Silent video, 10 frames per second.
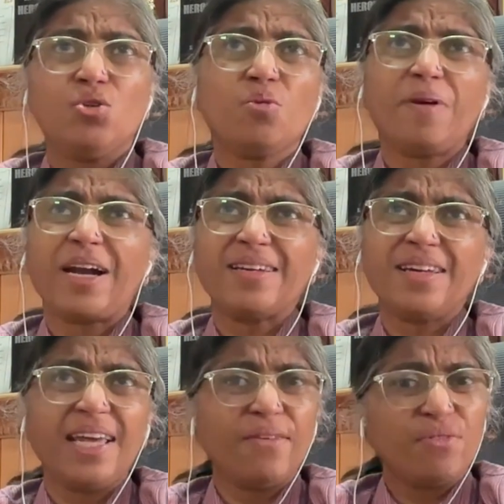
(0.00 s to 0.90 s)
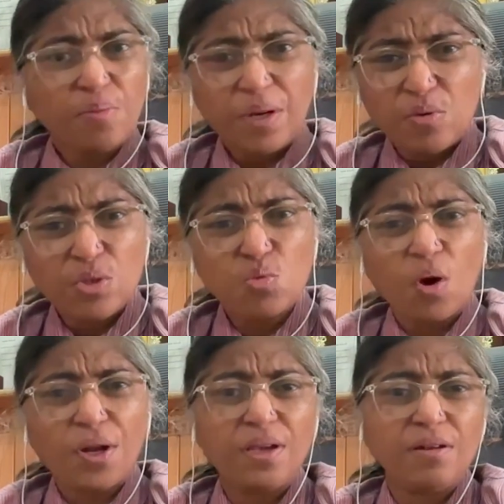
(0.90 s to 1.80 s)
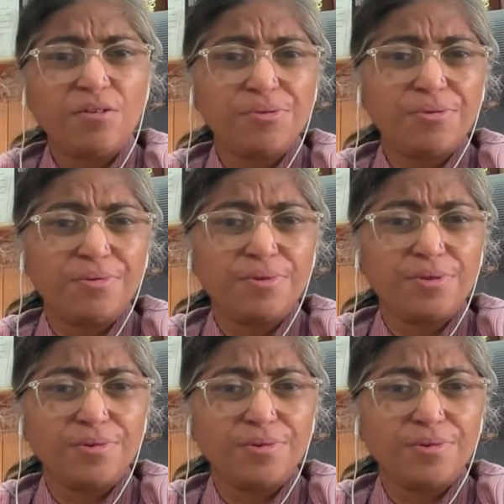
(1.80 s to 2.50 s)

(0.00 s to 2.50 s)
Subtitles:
So practically everybody was worried to